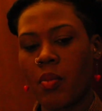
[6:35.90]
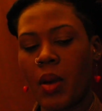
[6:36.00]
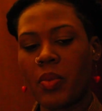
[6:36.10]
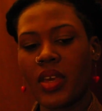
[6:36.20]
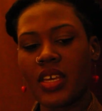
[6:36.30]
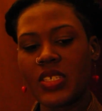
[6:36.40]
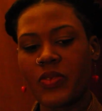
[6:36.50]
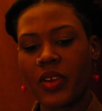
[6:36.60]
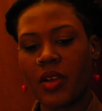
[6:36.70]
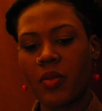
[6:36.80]
My biggest
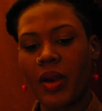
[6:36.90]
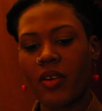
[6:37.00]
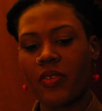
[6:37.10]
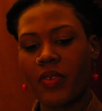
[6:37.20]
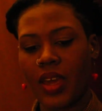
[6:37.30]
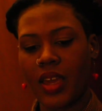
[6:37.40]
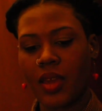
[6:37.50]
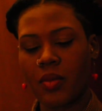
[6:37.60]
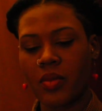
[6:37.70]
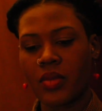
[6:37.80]
fear about
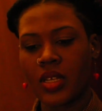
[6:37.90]
fame